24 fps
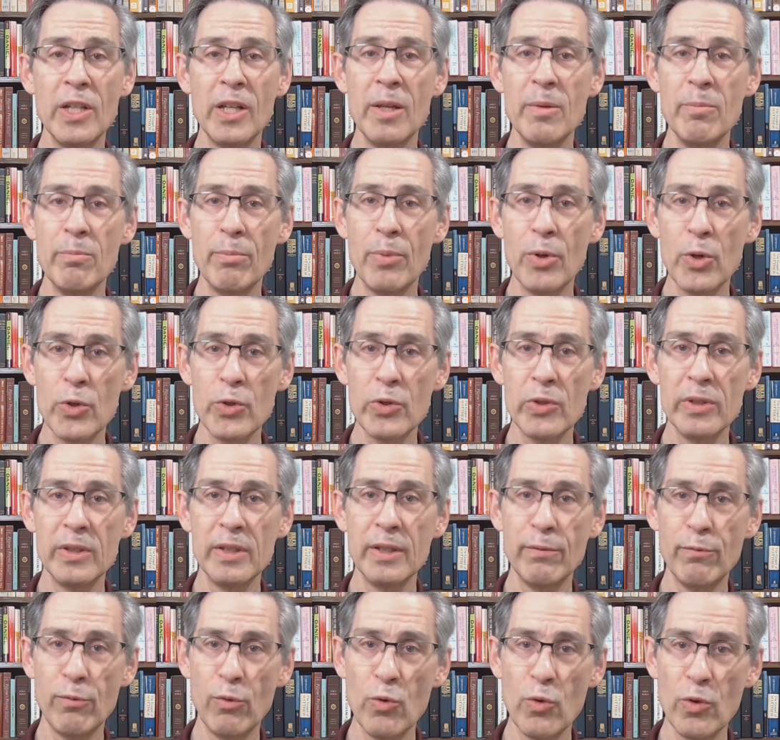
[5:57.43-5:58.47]
him personally
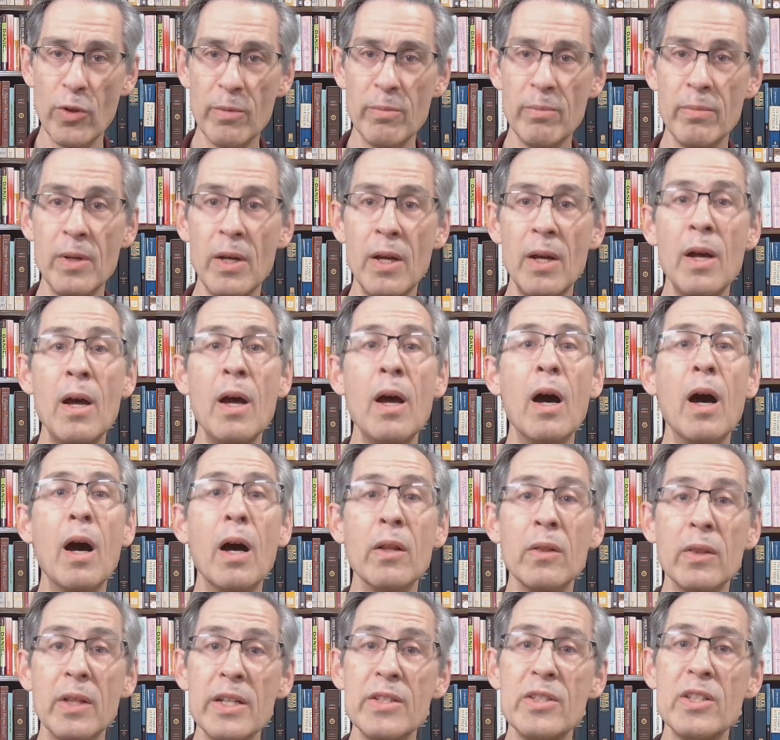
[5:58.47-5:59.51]
for them,
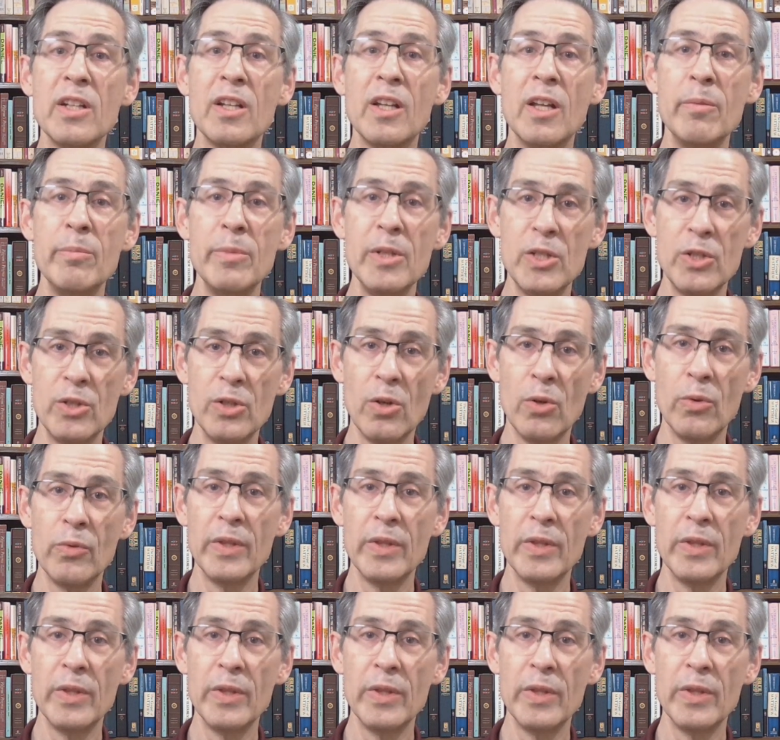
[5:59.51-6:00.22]
unless it can be shown